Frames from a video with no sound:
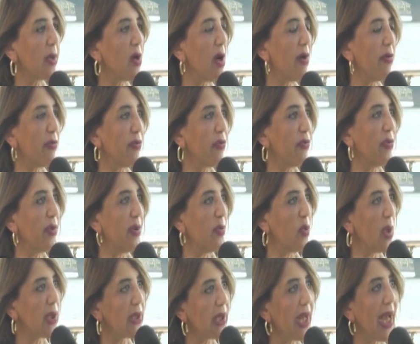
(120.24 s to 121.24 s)
of
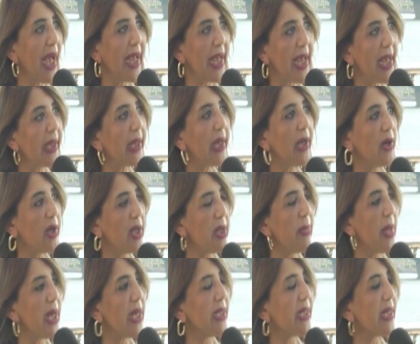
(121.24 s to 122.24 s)
what Haya
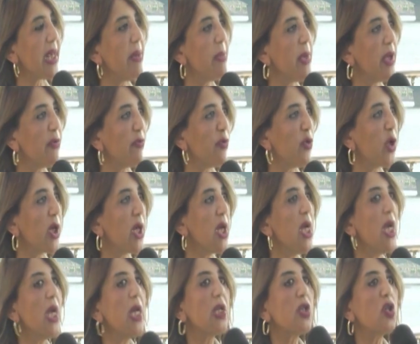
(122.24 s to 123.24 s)
Karima is aiming for.
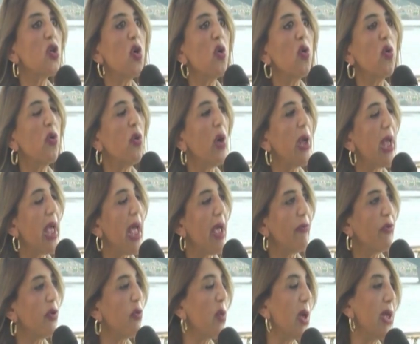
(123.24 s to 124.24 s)
So
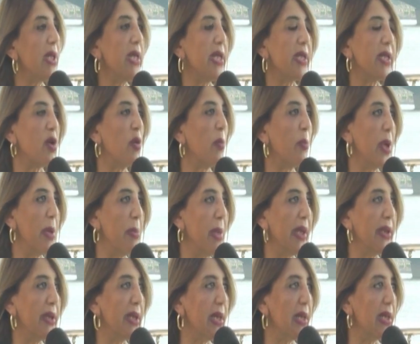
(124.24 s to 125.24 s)
everyone is
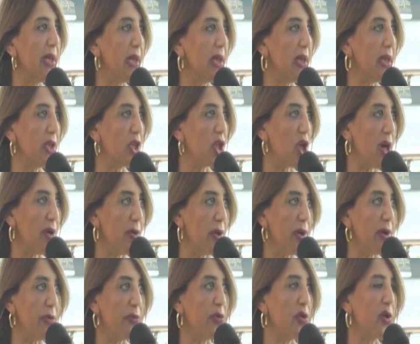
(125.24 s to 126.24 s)
complementing each
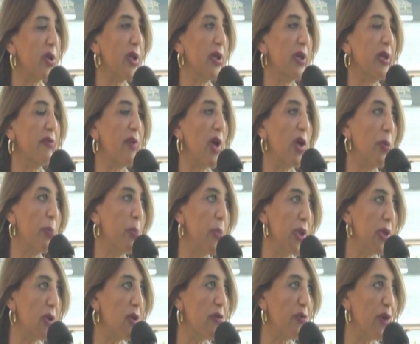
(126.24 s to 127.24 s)
other for the
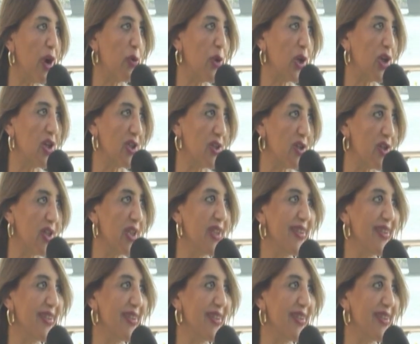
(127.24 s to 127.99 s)
development of our country.